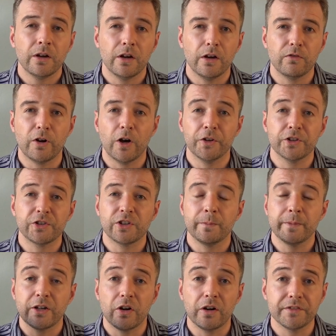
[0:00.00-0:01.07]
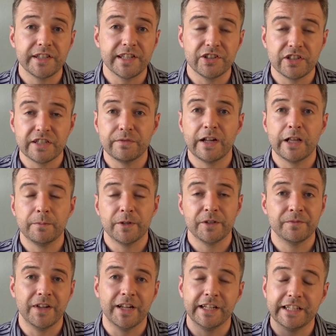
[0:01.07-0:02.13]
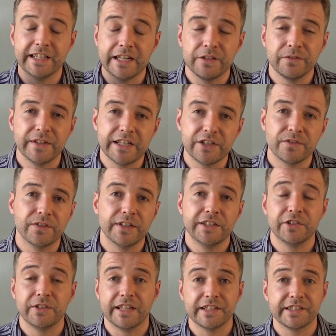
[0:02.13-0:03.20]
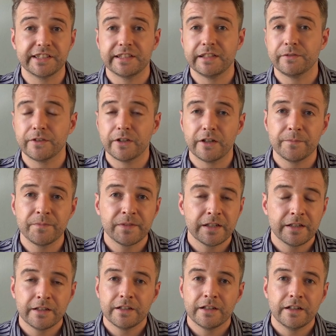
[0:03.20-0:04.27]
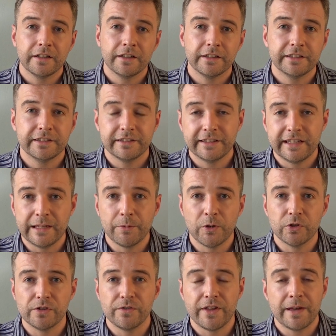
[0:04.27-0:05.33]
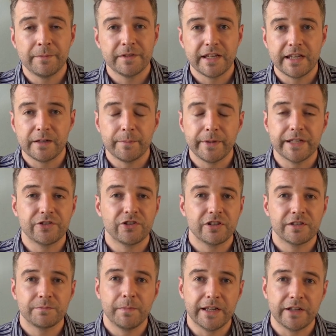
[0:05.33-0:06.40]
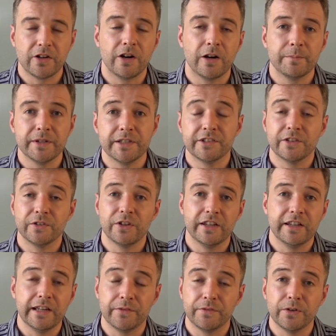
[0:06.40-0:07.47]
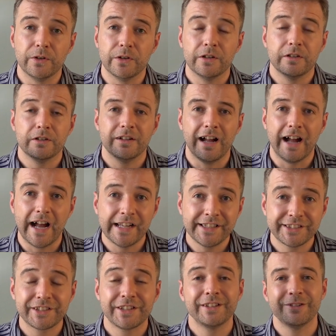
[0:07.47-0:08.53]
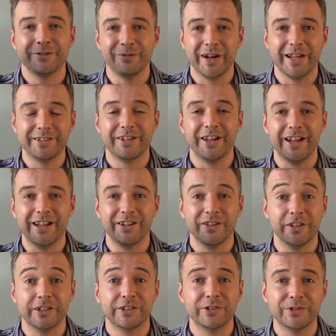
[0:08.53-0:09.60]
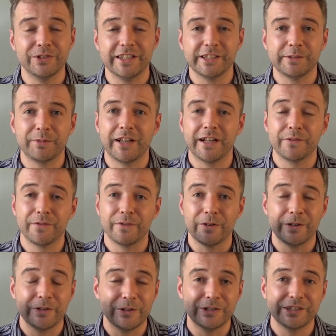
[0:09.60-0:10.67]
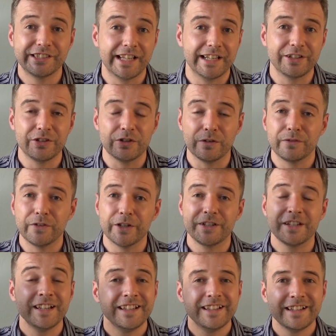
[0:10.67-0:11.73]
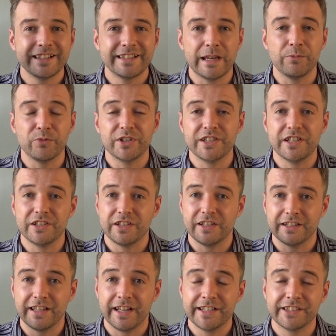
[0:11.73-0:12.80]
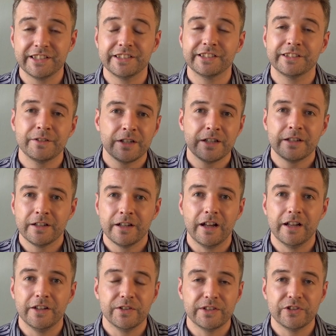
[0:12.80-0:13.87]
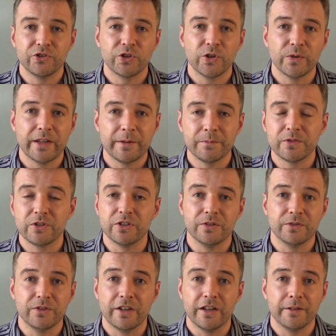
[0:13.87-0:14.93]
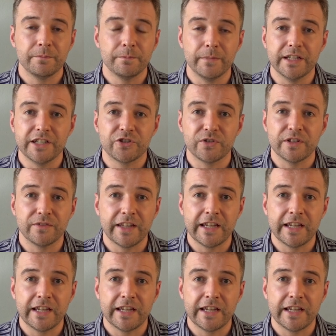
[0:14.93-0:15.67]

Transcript: on the topic of teacher development. And at the end of each of these, you get a certificate. Keep hold of them, take a picture, make a copy, so that if you're asked when the school is applying for your 2nd or 3rd temporary teaching license, you can show them to the Ministry of